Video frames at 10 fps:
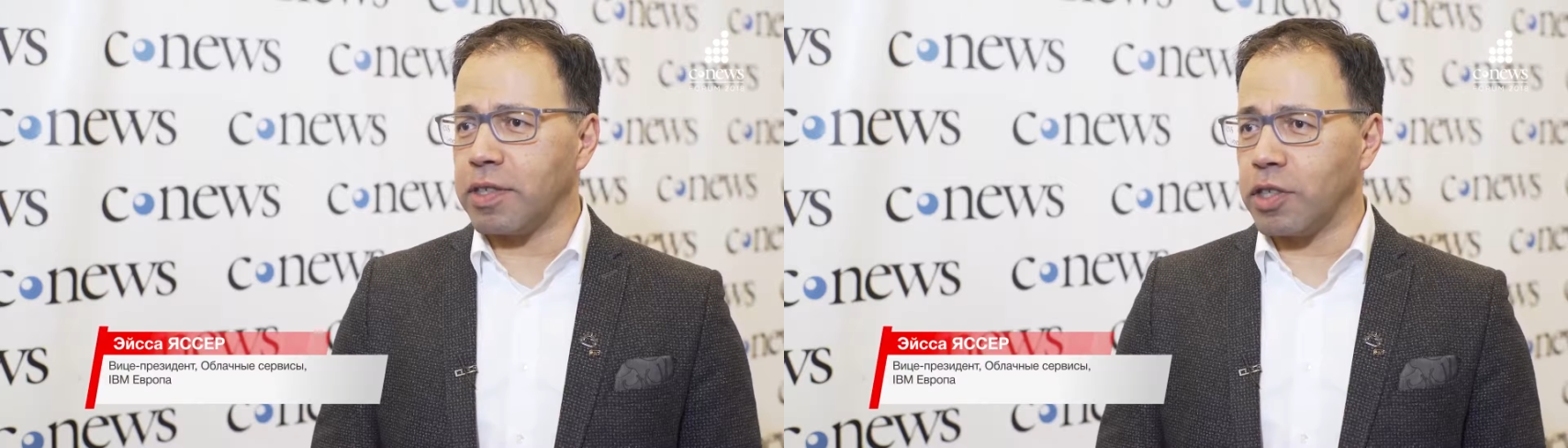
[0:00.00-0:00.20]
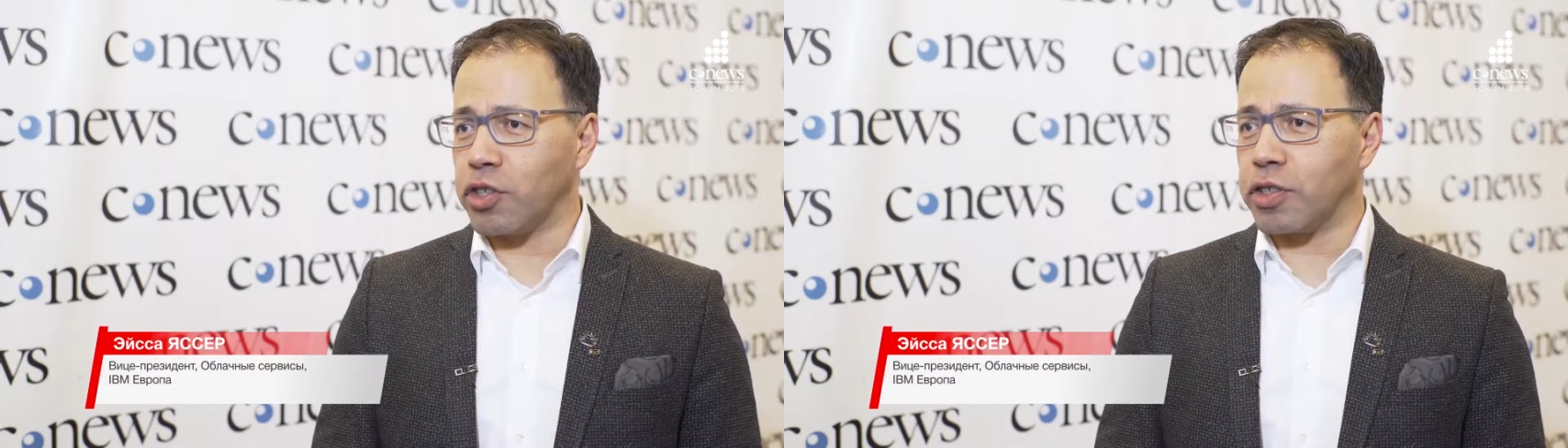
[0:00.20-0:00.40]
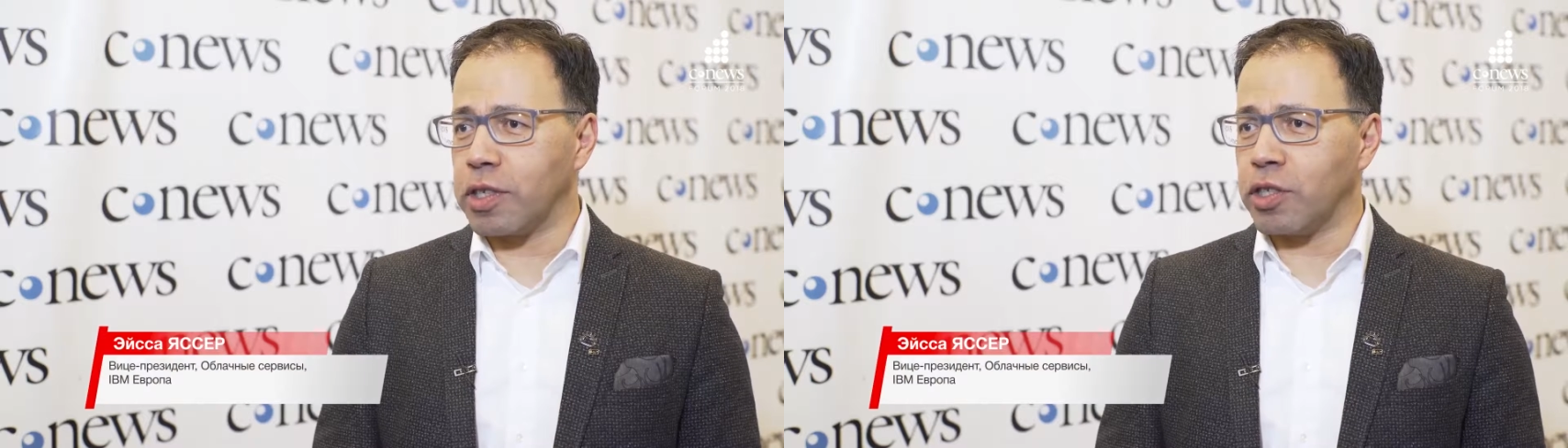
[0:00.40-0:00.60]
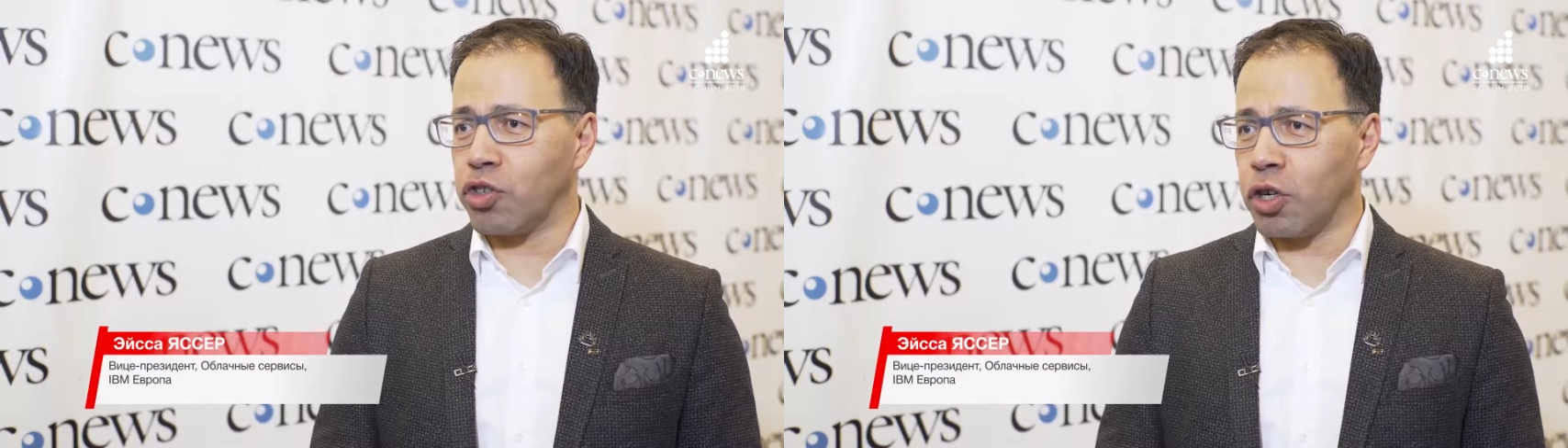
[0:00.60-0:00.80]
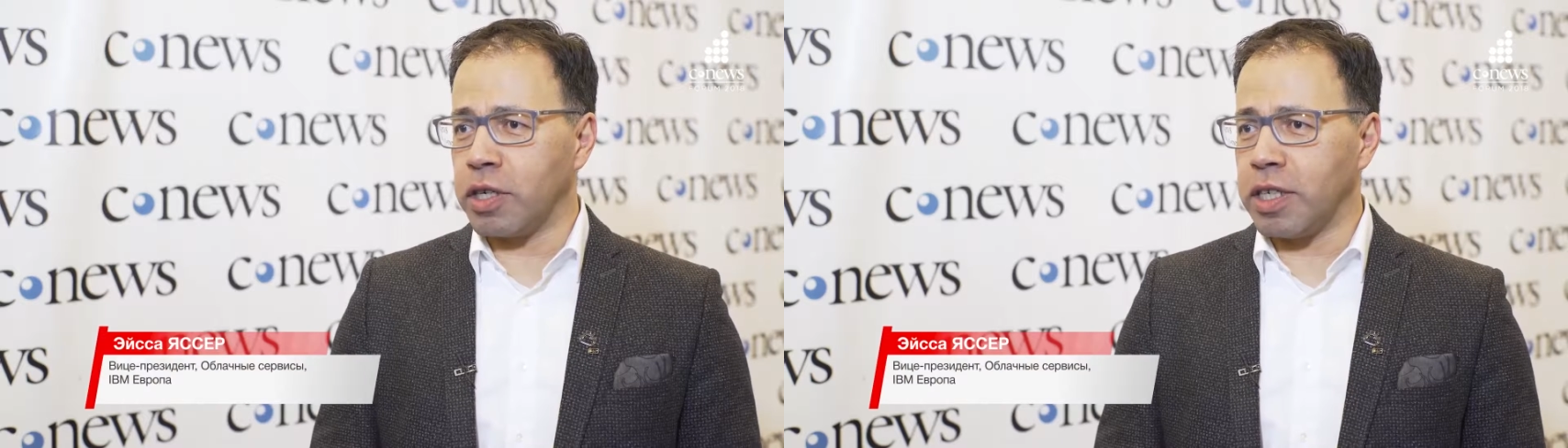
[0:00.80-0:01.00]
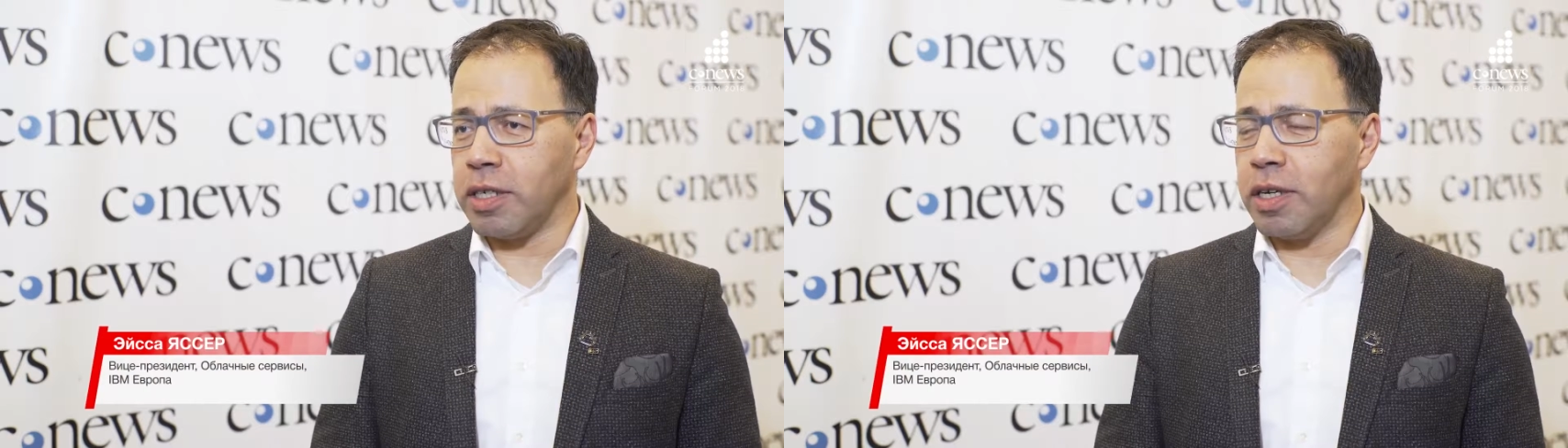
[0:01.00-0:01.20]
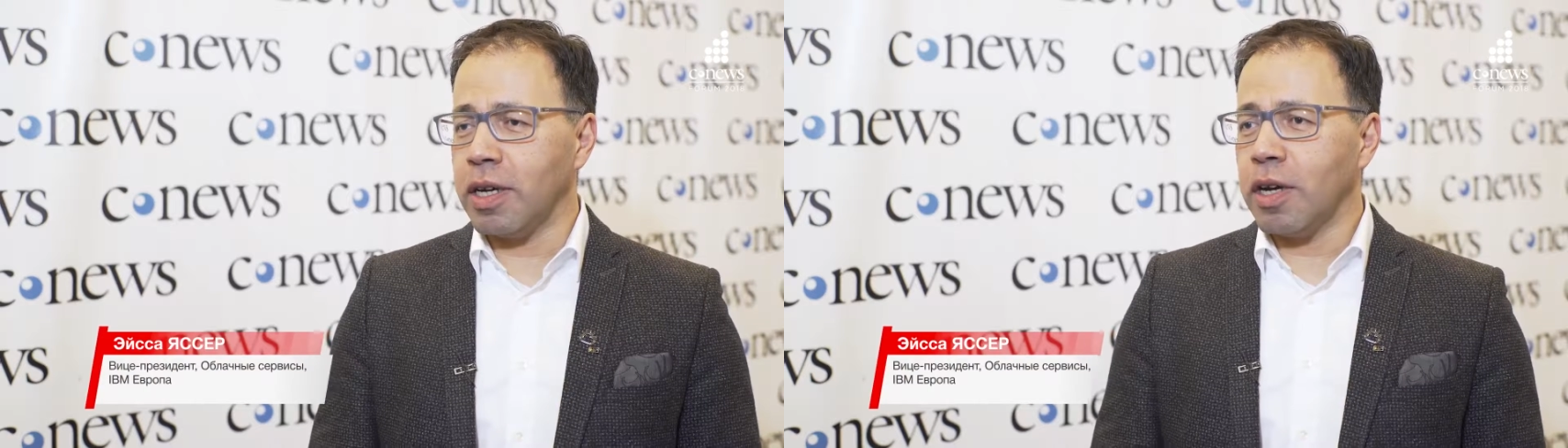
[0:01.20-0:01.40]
the digital journey